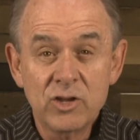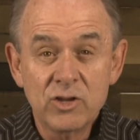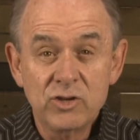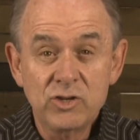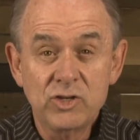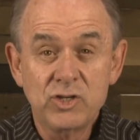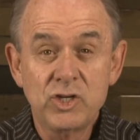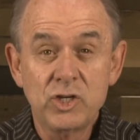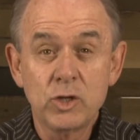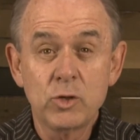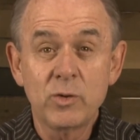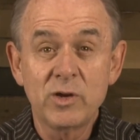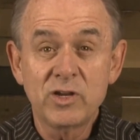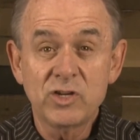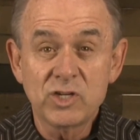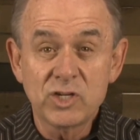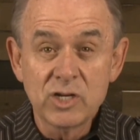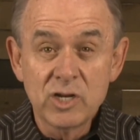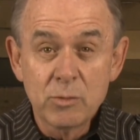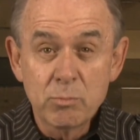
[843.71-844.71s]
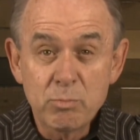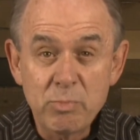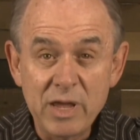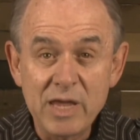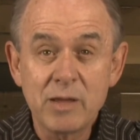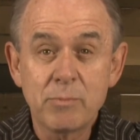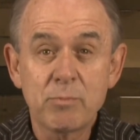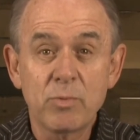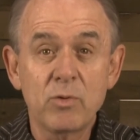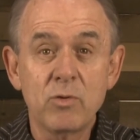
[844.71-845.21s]
Jewish
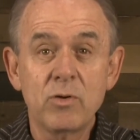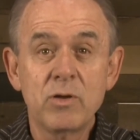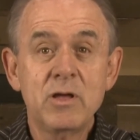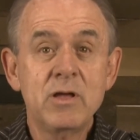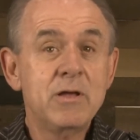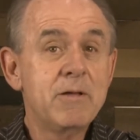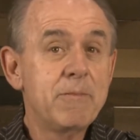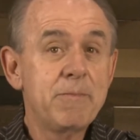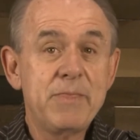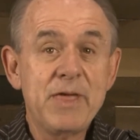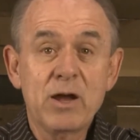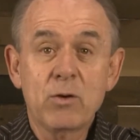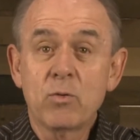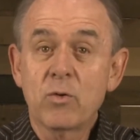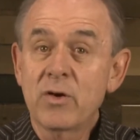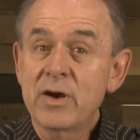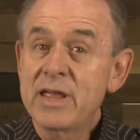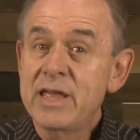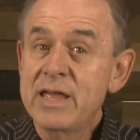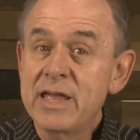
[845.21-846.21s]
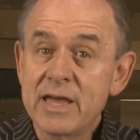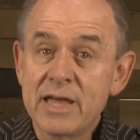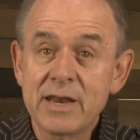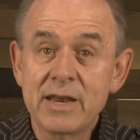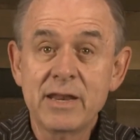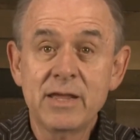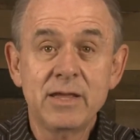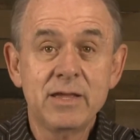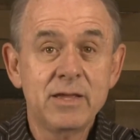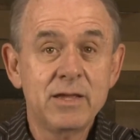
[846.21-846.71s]
people that were
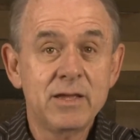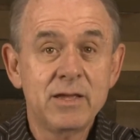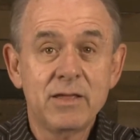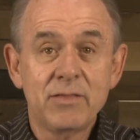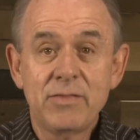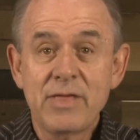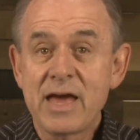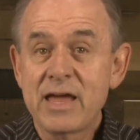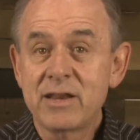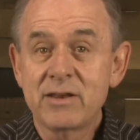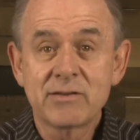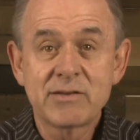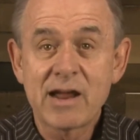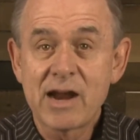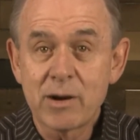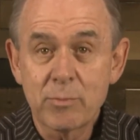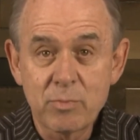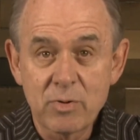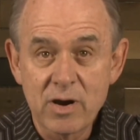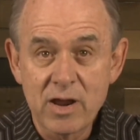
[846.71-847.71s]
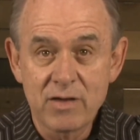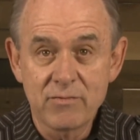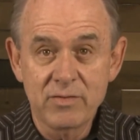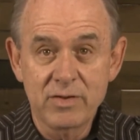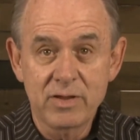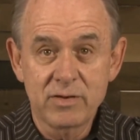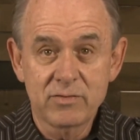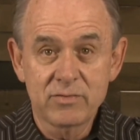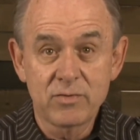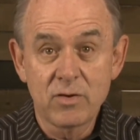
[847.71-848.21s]
in that entire
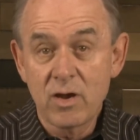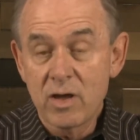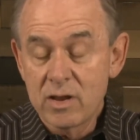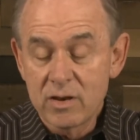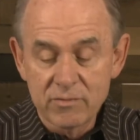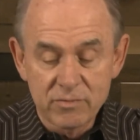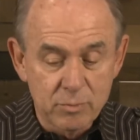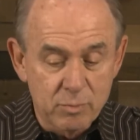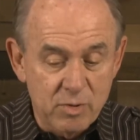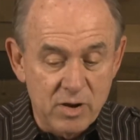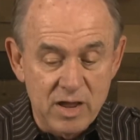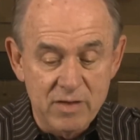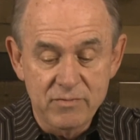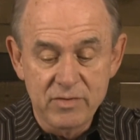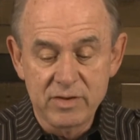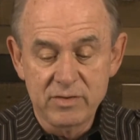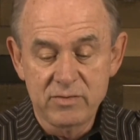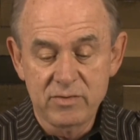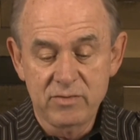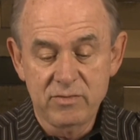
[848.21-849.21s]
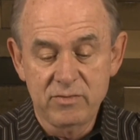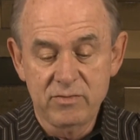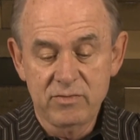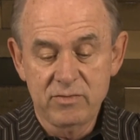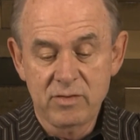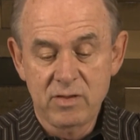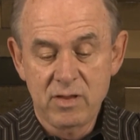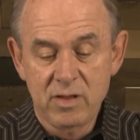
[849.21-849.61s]
province, or all of the provinces.